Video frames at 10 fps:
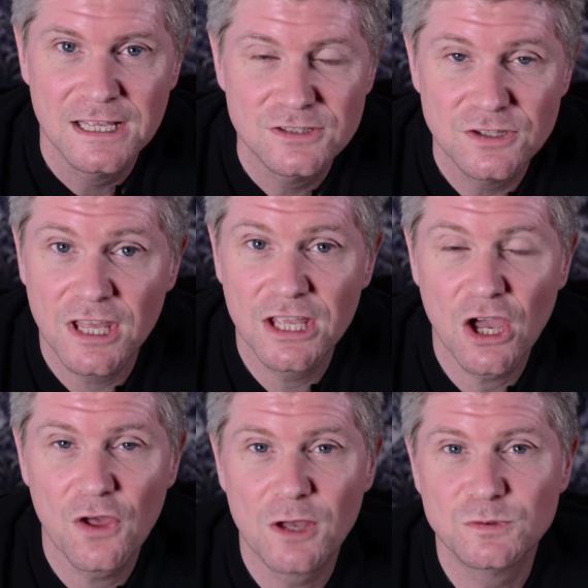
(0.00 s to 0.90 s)
So there you
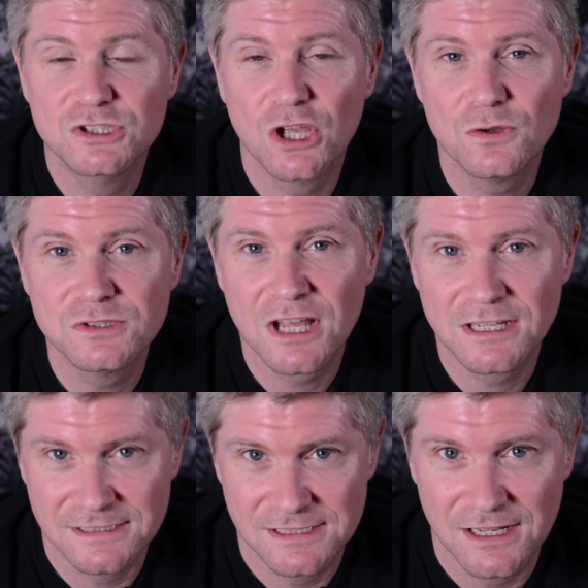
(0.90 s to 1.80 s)
go, that was Ghost
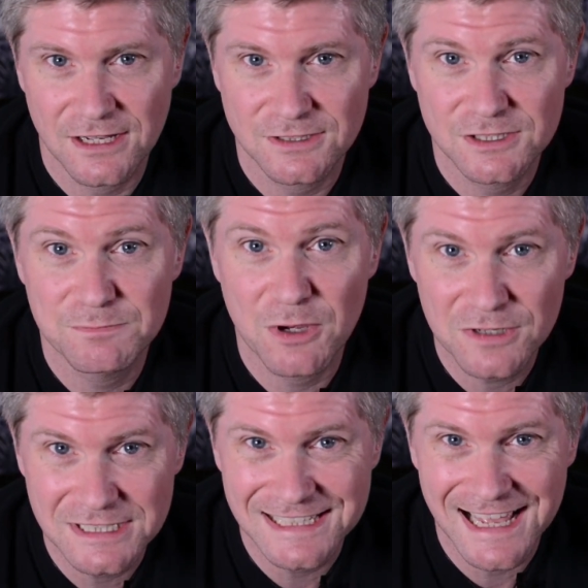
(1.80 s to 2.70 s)
Hunter
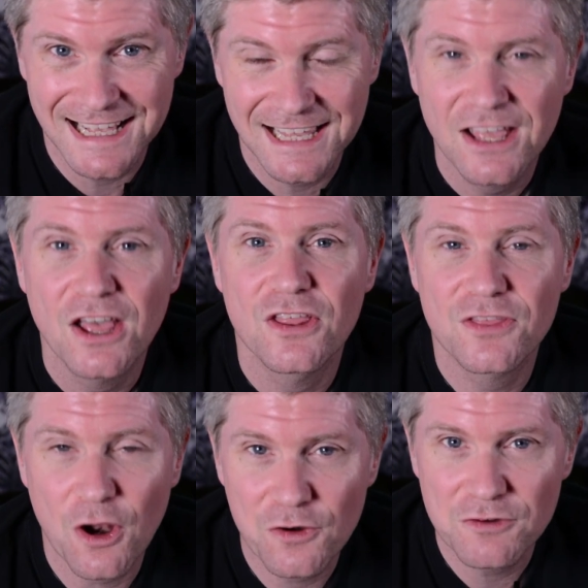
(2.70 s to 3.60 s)
Spirit deck.
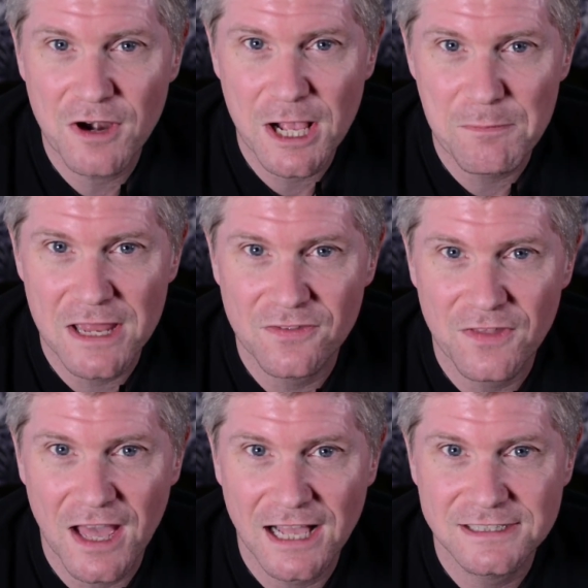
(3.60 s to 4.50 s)
Thoroughly recommend
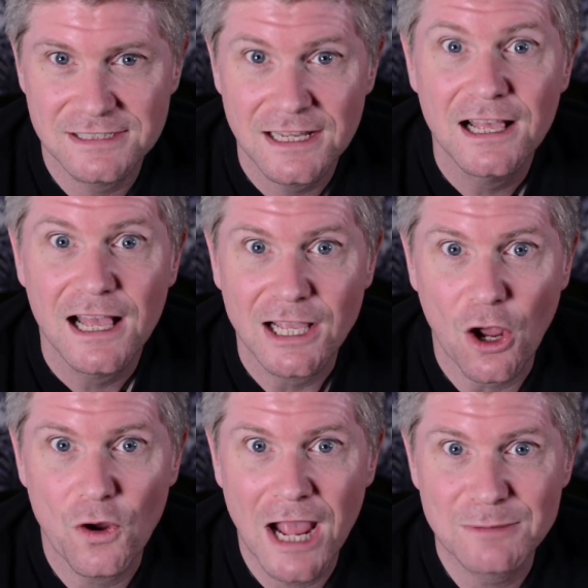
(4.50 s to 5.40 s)
that.
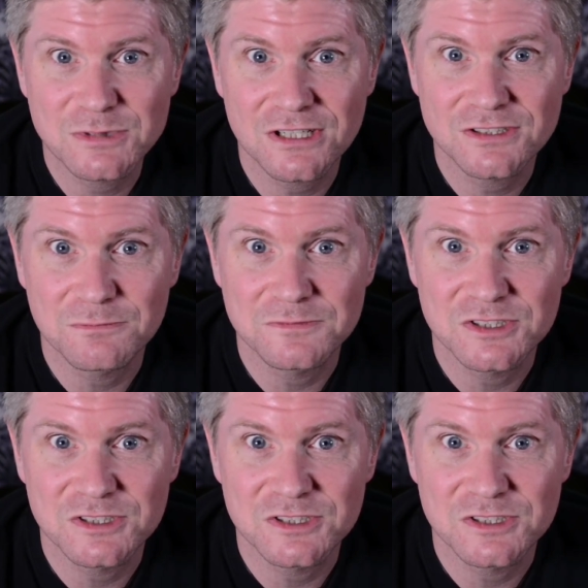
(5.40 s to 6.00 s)
Go capture some